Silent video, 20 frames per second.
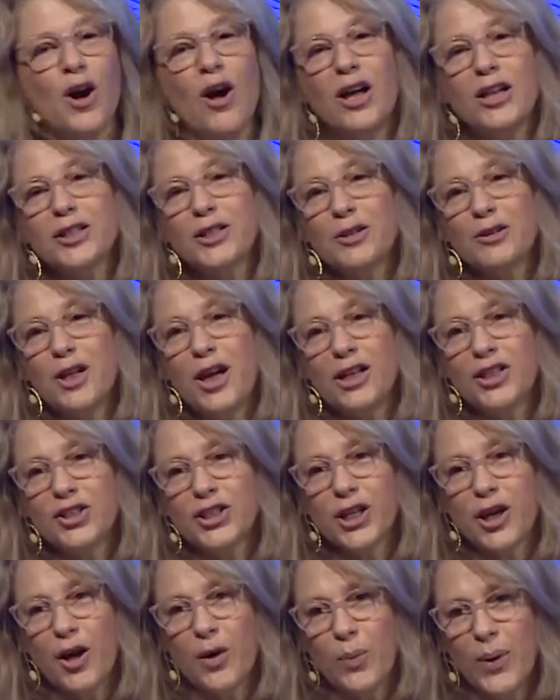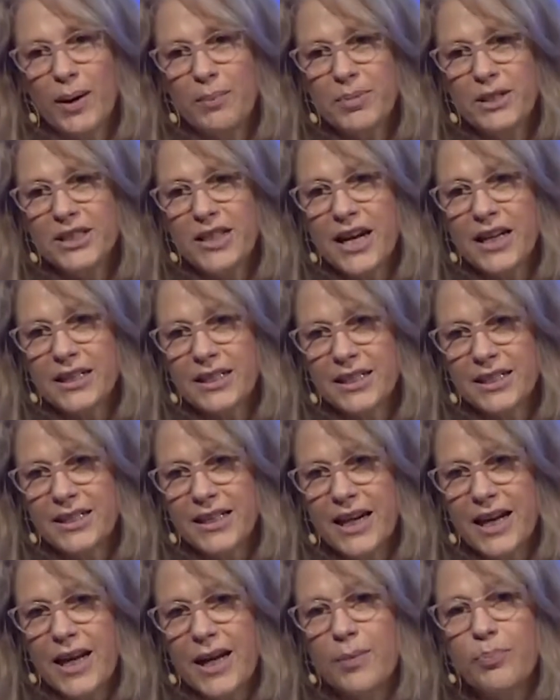also launching our website
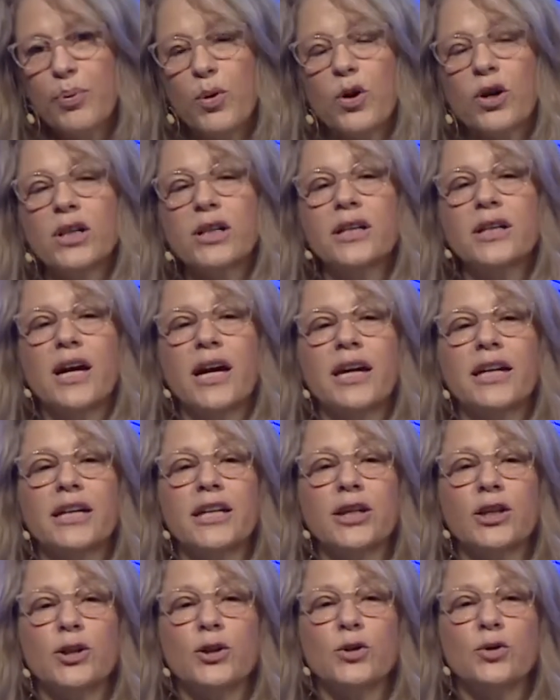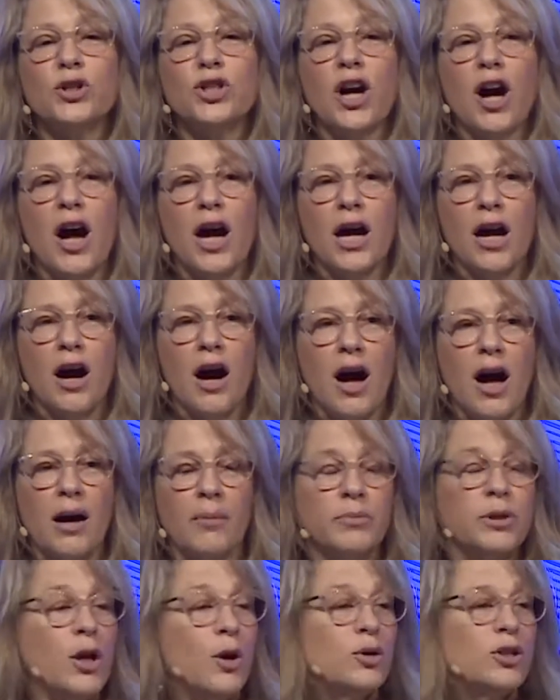today,
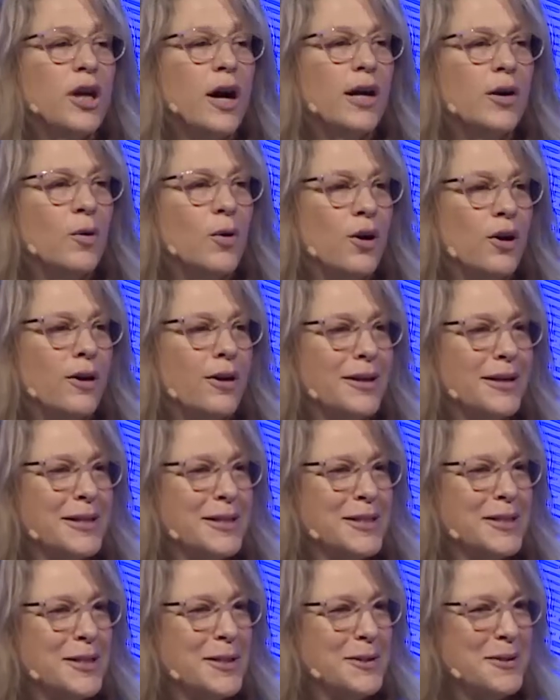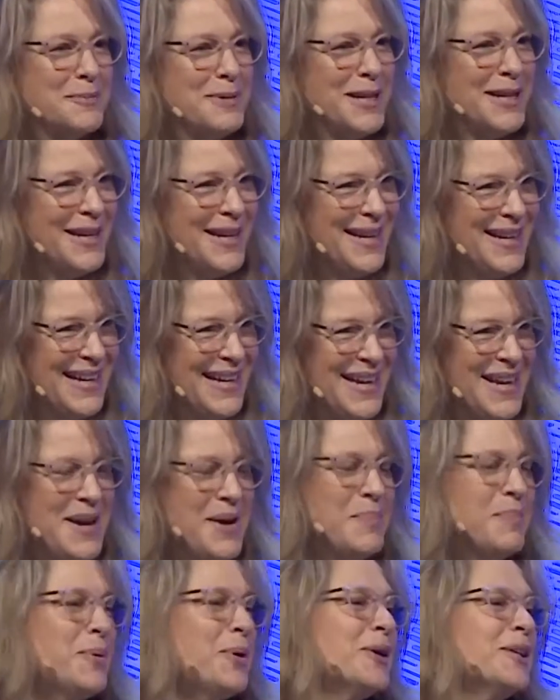portlandiq.com, no, .org, excuse me,
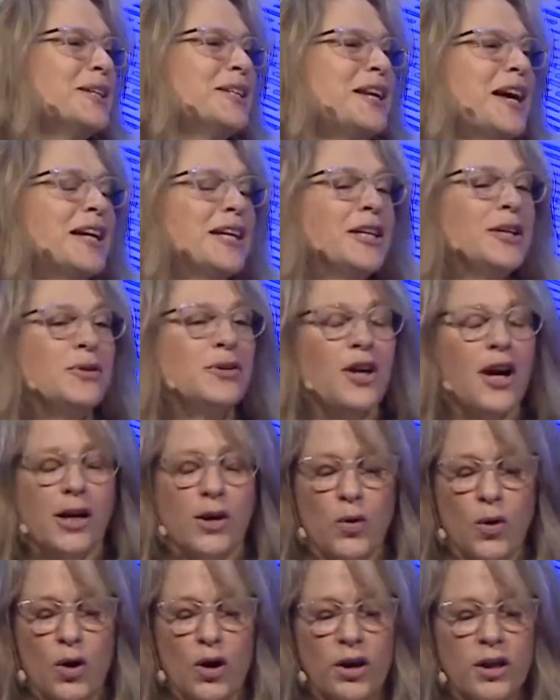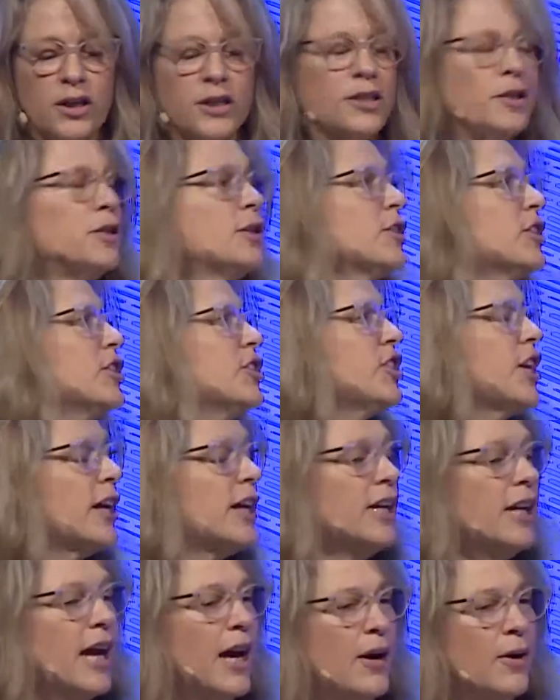portlandiq.org, so you can check
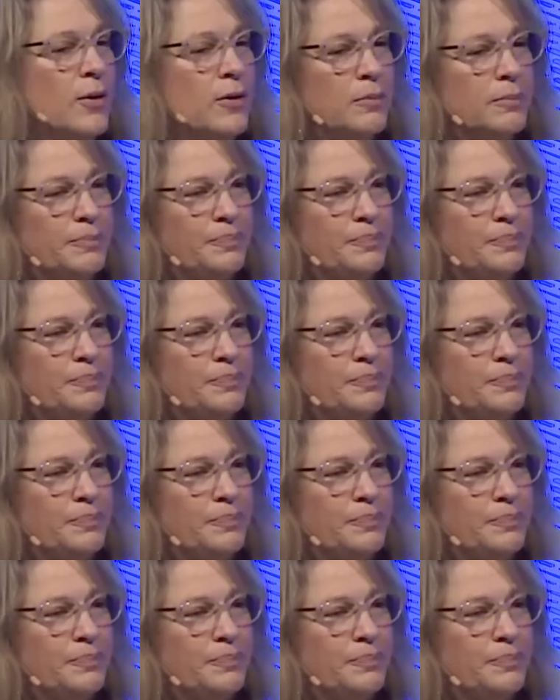it out.